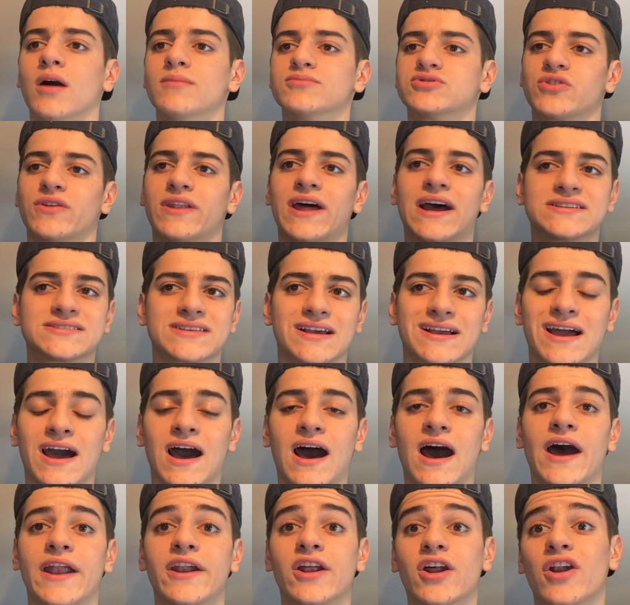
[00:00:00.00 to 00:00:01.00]
So that's a
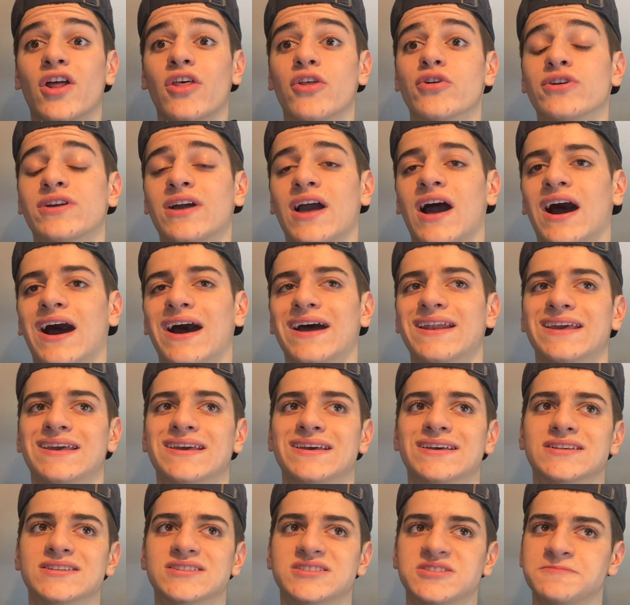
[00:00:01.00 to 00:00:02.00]
con. Another con
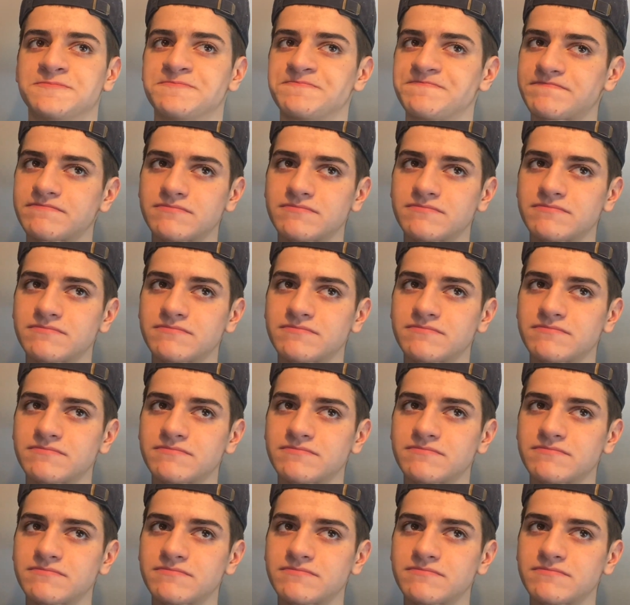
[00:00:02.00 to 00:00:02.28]
is,